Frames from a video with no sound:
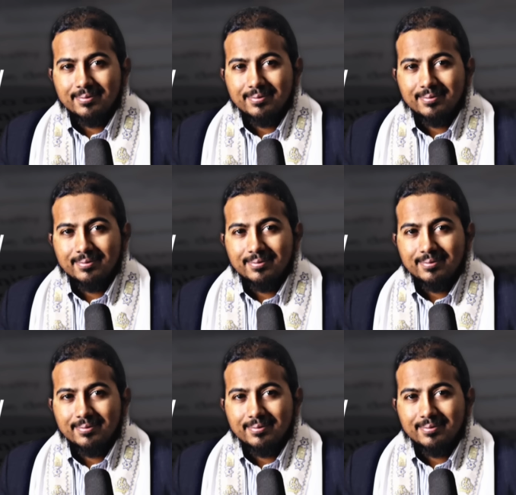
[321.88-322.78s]

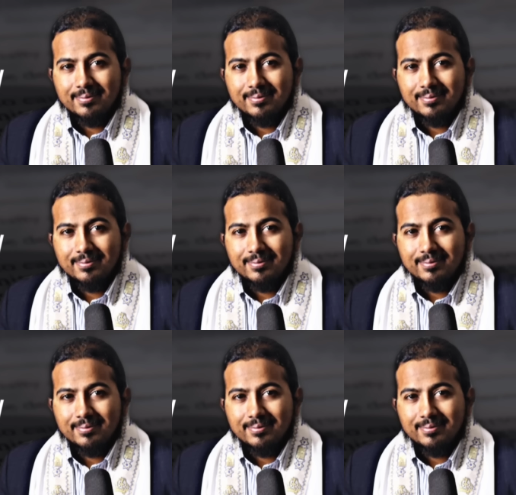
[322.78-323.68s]

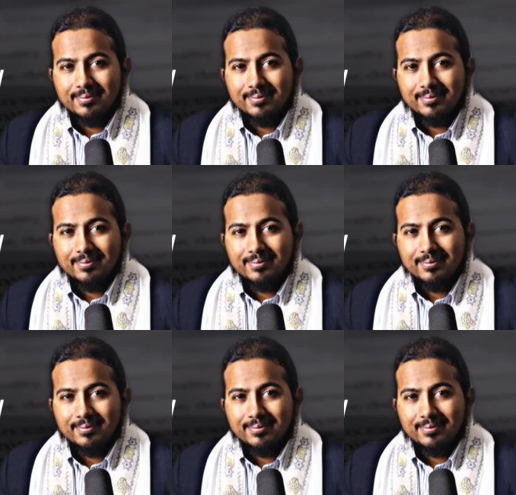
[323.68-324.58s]

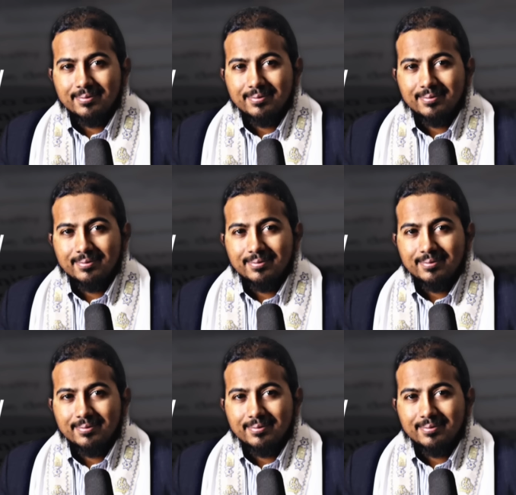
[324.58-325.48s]

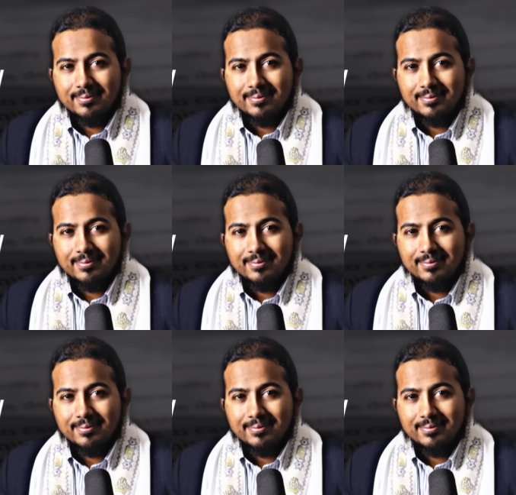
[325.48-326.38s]

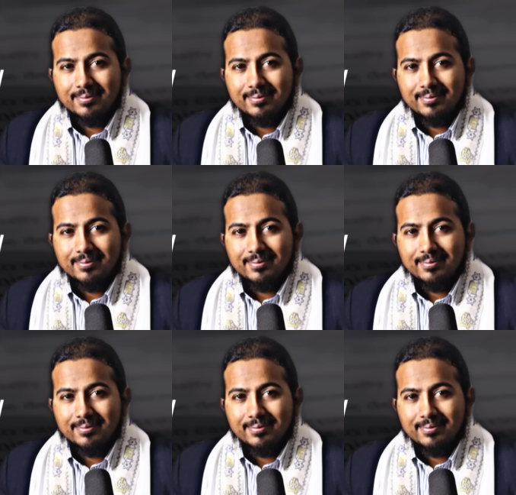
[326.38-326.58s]
The face doesn't move, so there is nothing to read.